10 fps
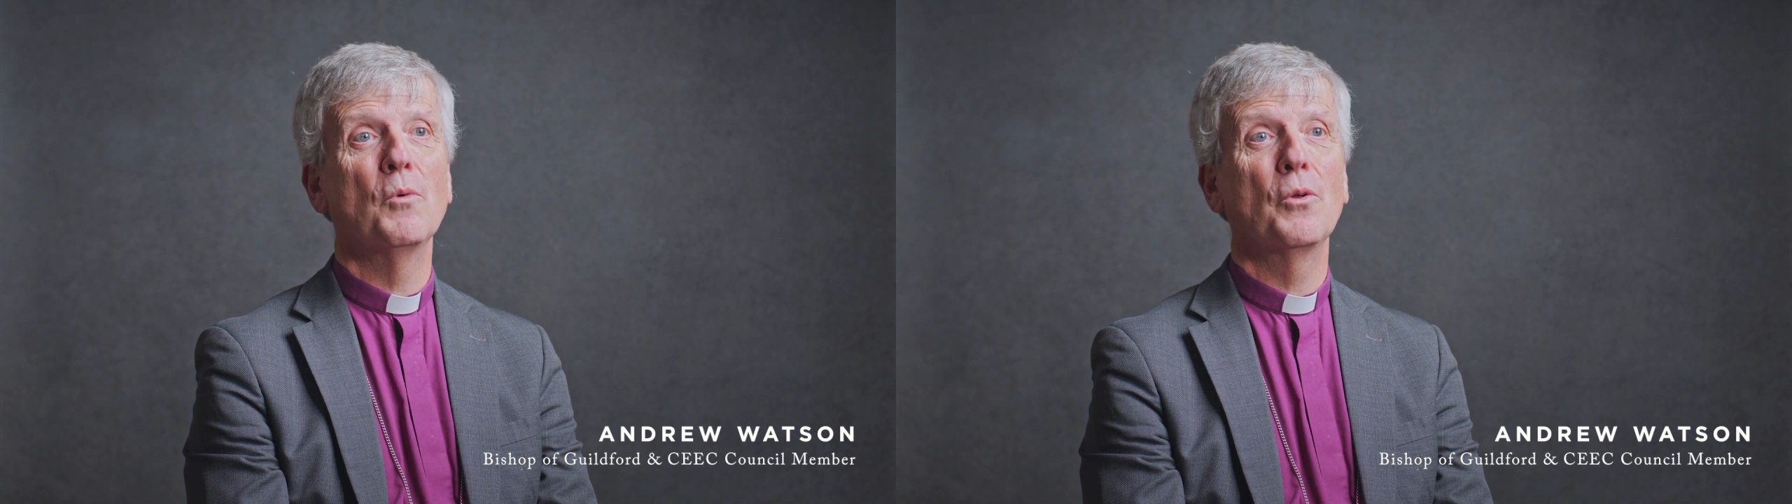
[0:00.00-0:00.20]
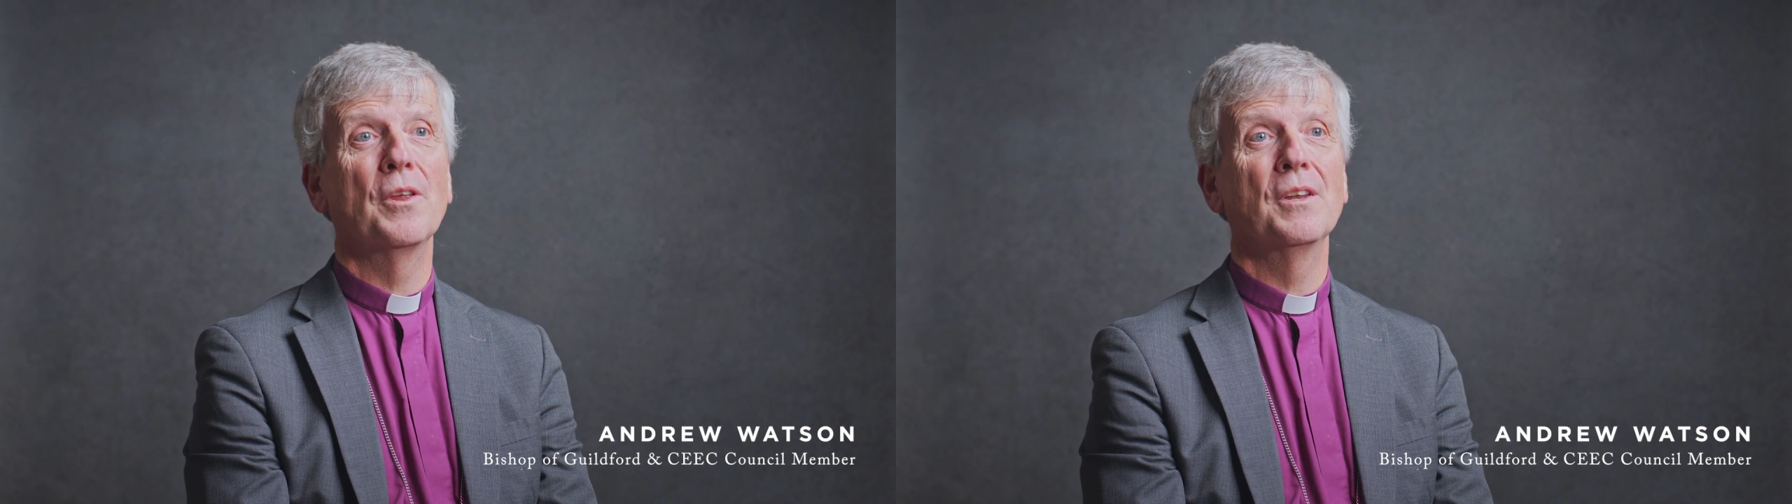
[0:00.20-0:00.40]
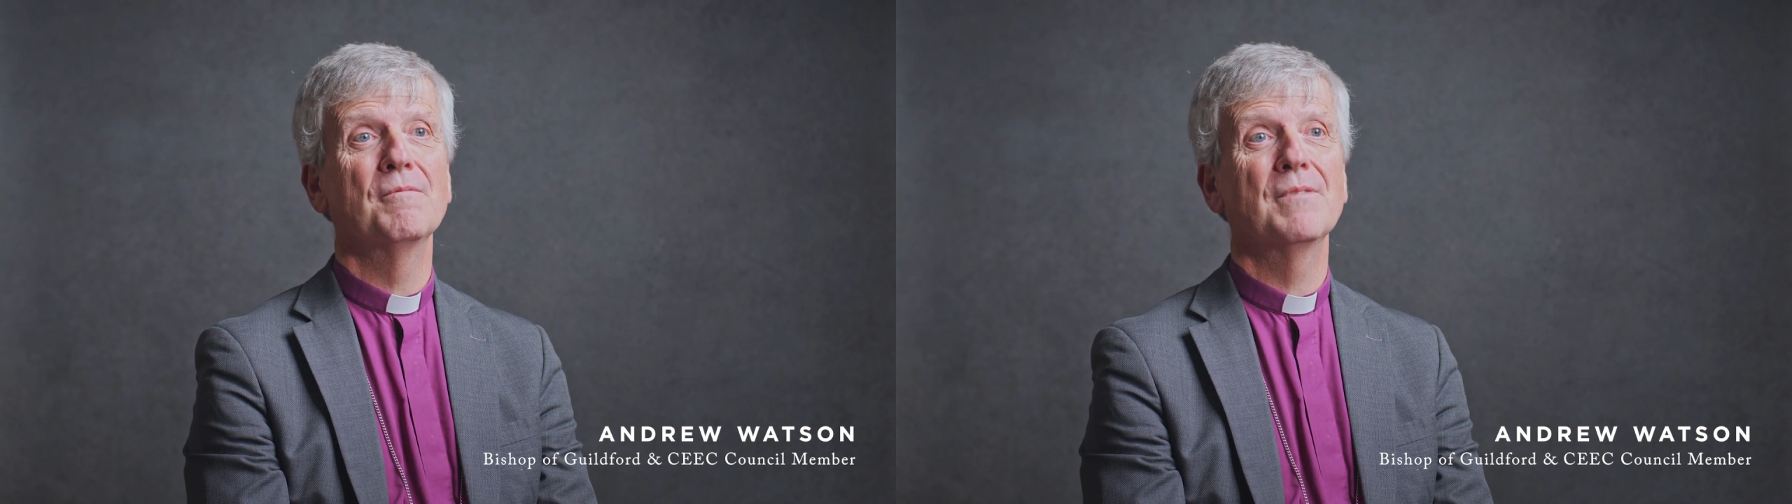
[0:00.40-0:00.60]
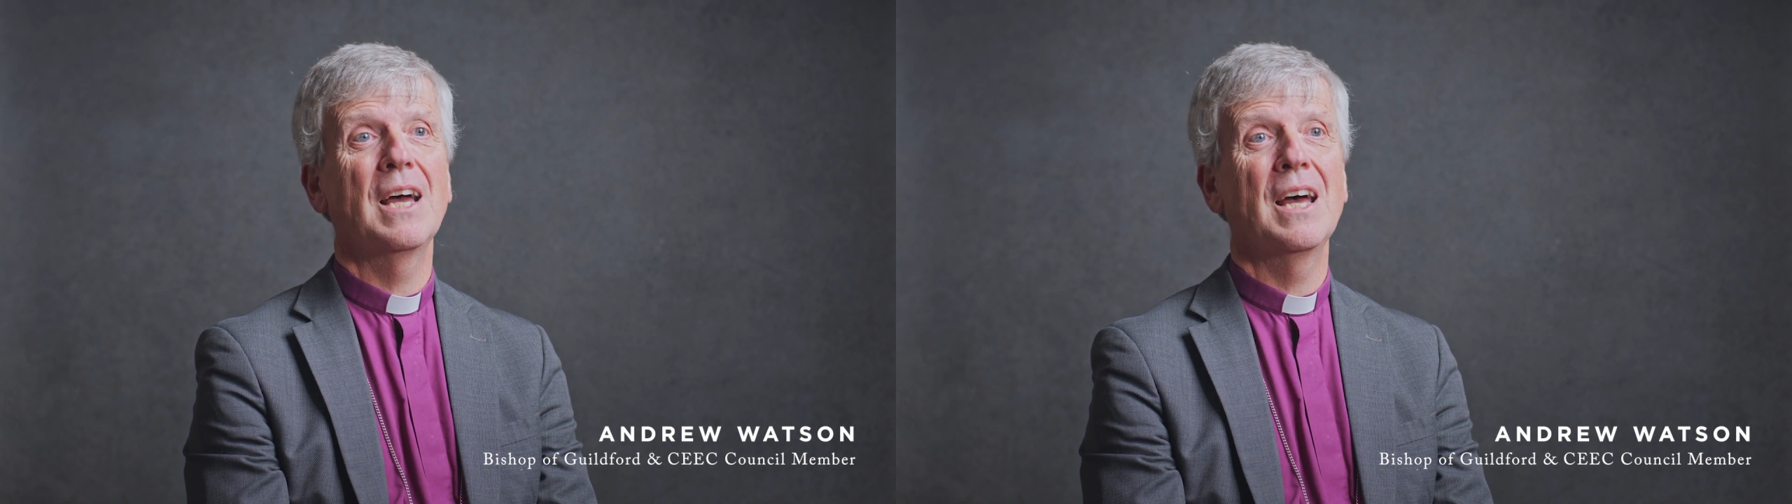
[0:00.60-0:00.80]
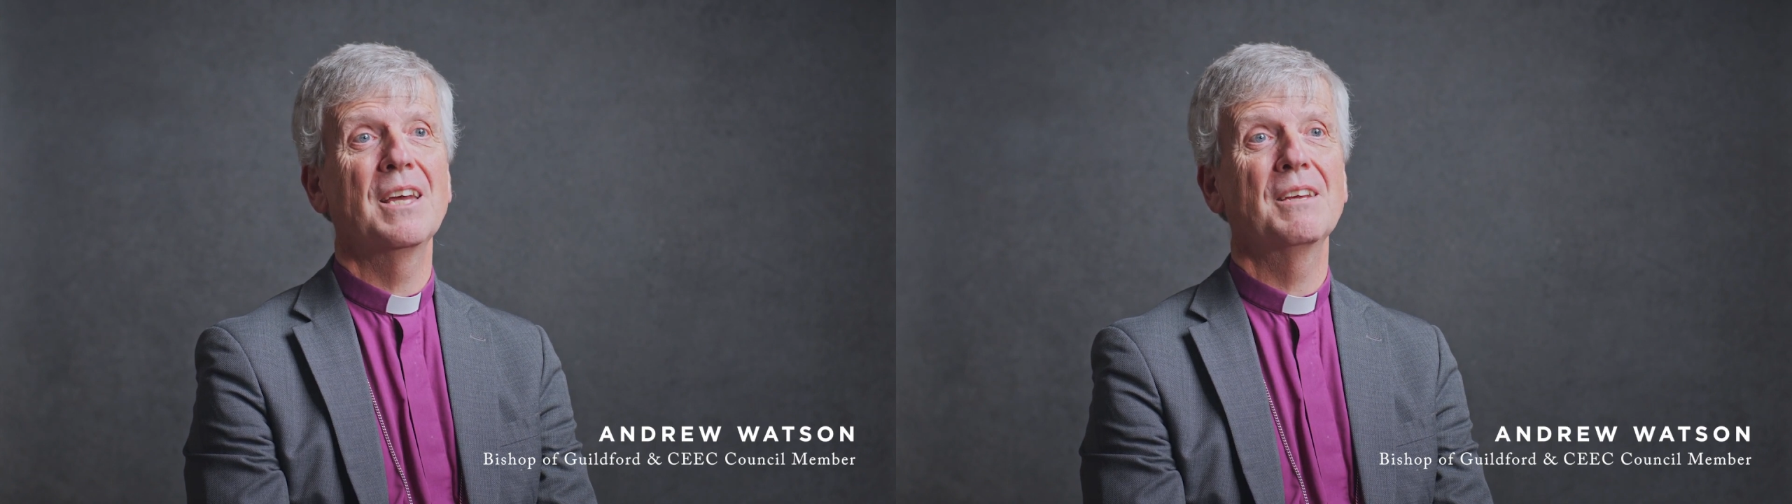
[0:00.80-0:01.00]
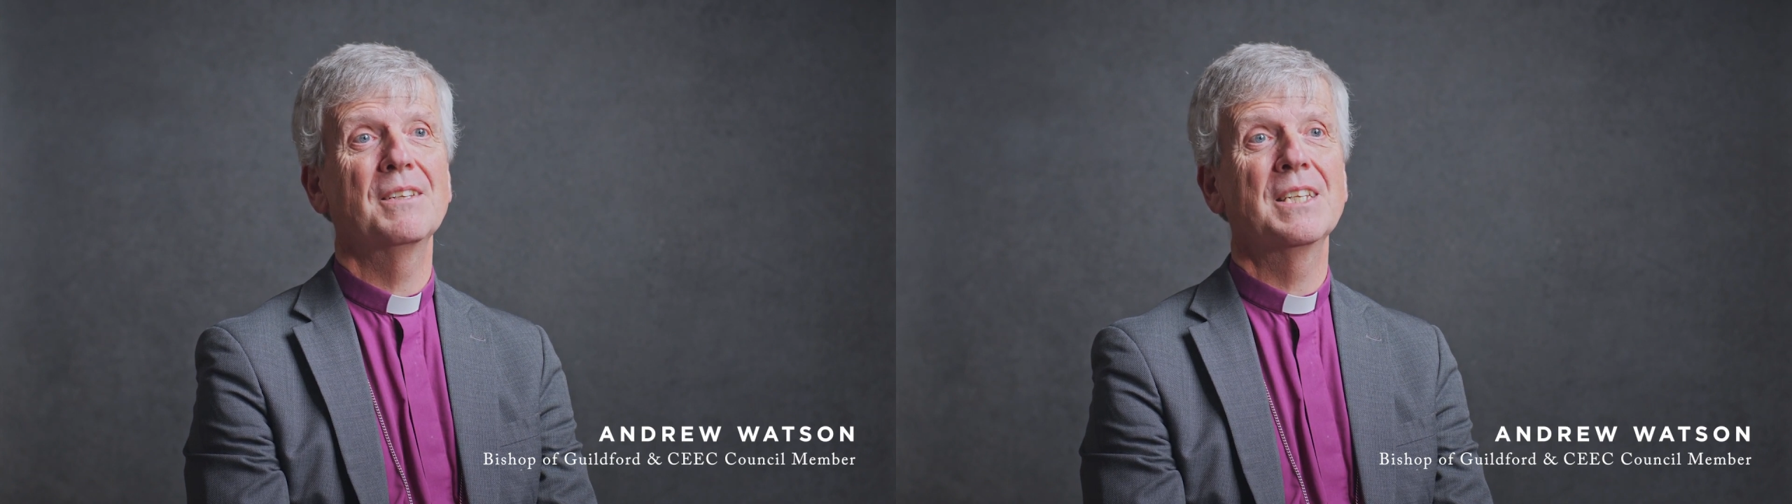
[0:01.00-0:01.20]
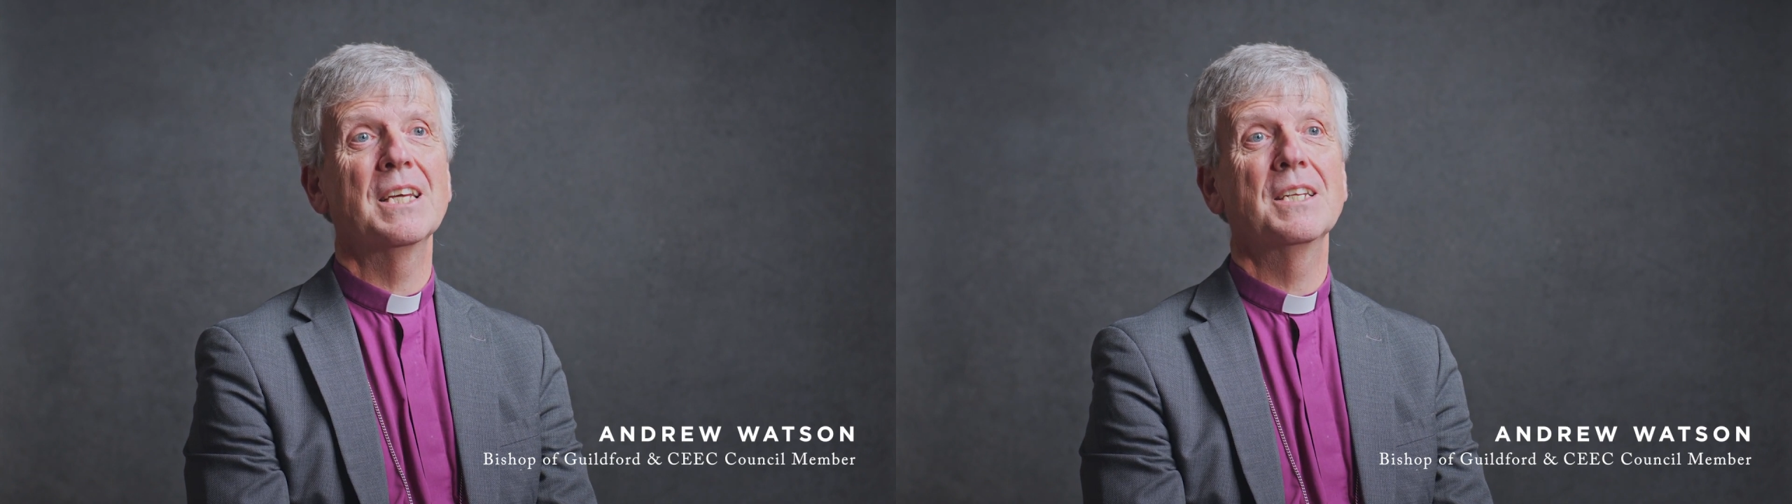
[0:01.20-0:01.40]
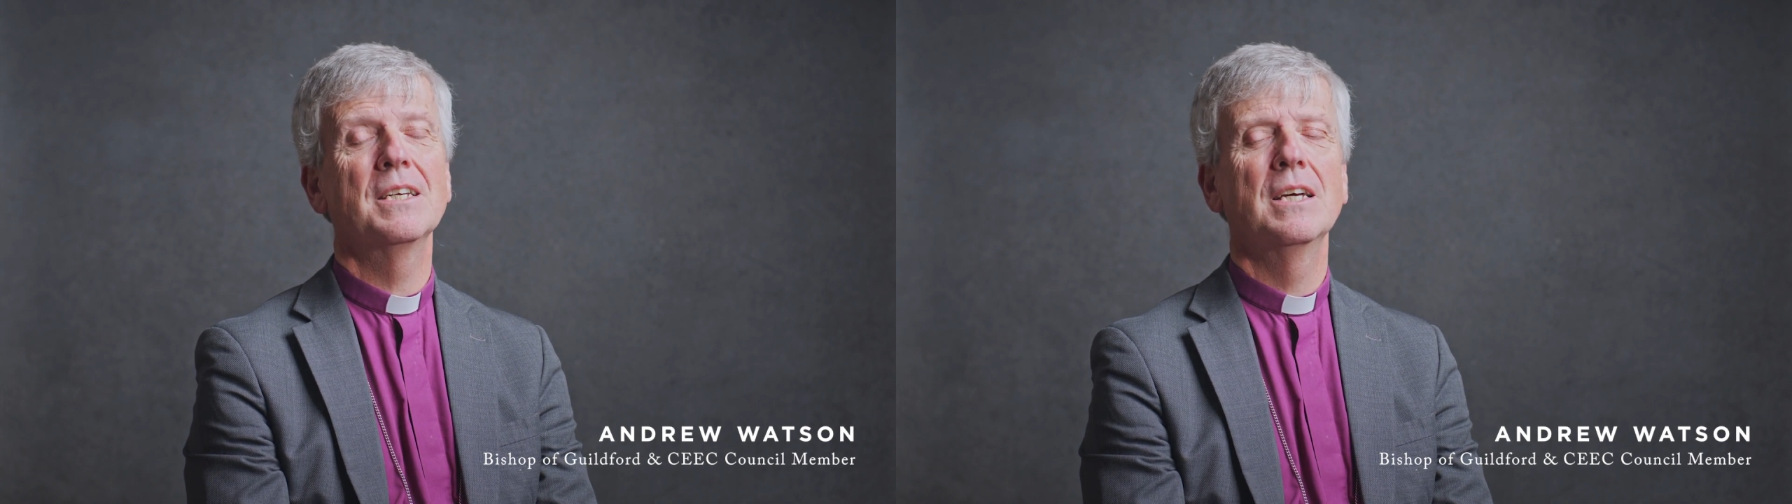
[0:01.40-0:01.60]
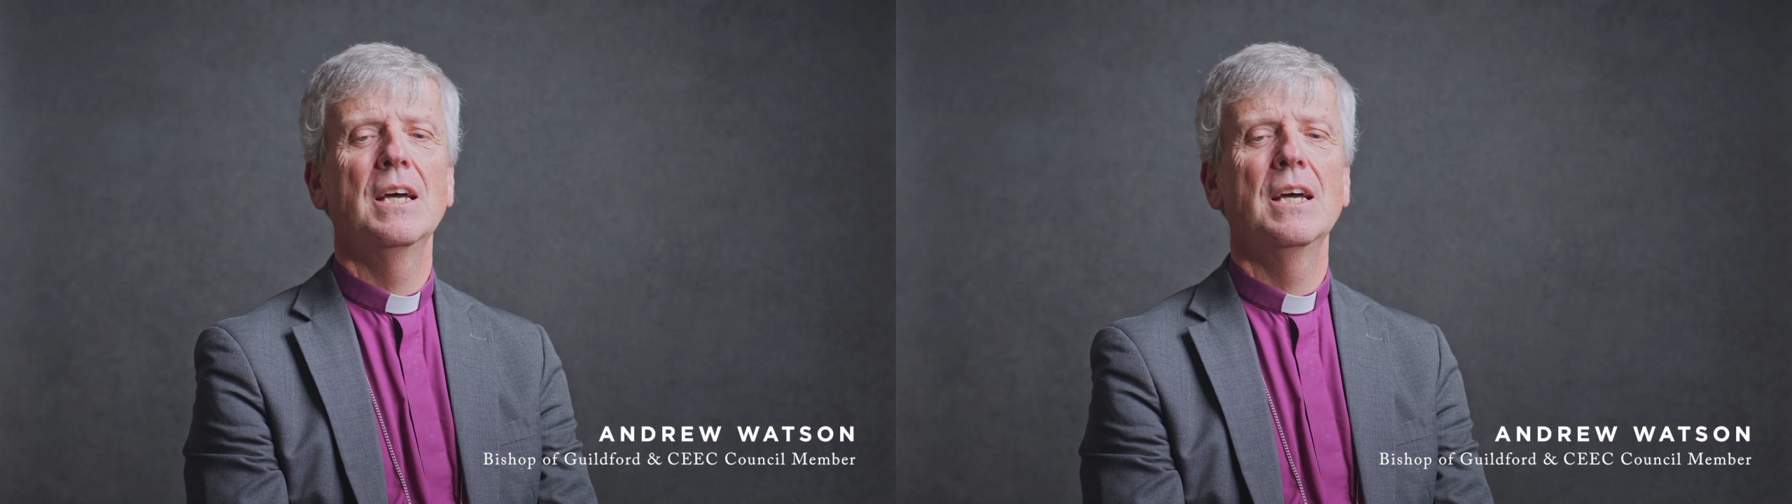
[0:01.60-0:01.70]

more than I did,